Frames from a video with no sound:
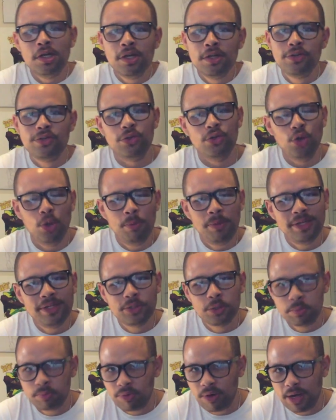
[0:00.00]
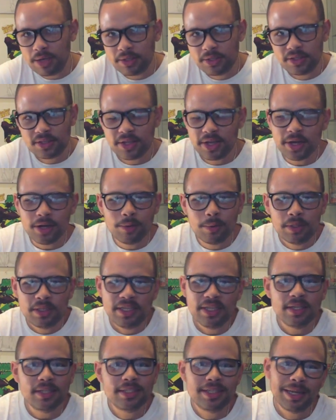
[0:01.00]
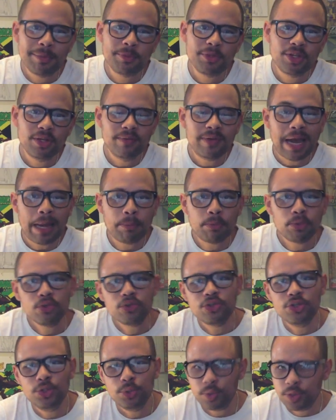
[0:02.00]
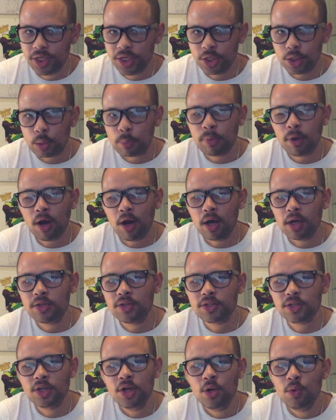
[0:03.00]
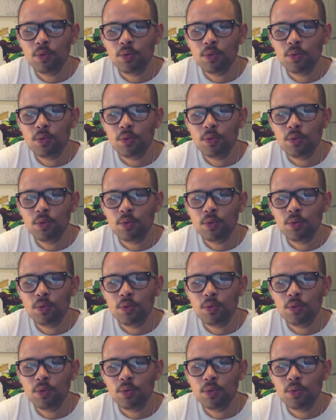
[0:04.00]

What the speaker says: So no big surprises there with the exception of Apple's new EarPods,